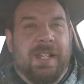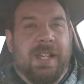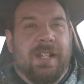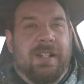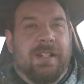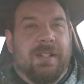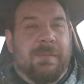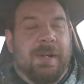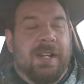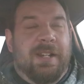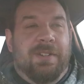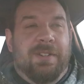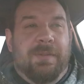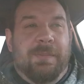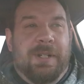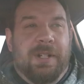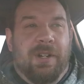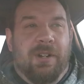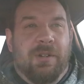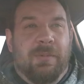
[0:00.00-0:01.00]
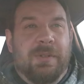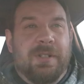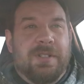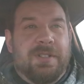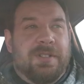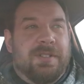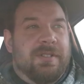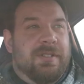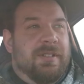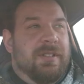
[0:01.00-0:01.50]
at? Am I going to be
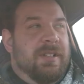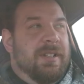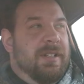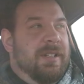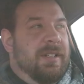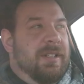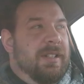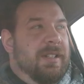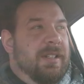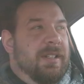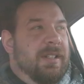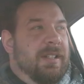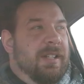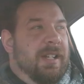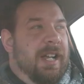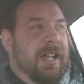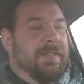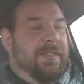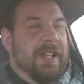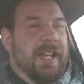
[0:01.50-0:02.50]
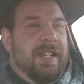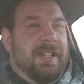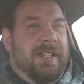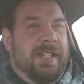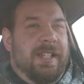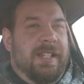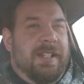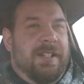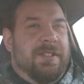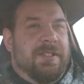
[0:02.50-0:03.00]
homeless? I've got
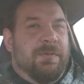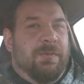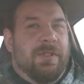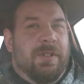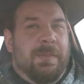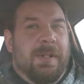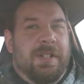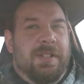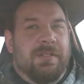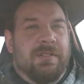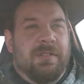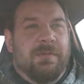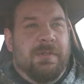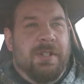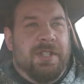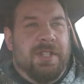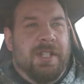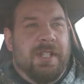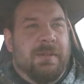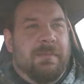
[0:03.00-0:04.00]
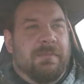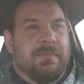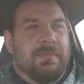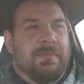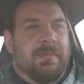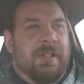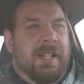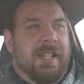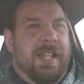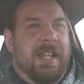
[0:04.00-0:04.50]
kids. What am I doing with them?
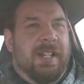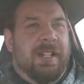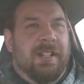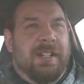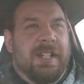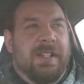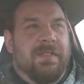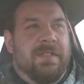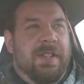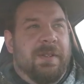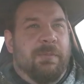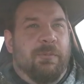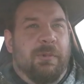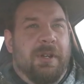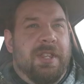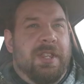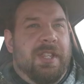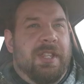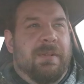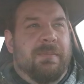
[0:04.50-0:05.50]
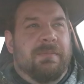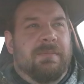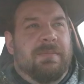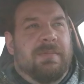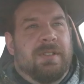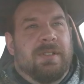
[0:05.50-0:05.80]
I can't leave them with him.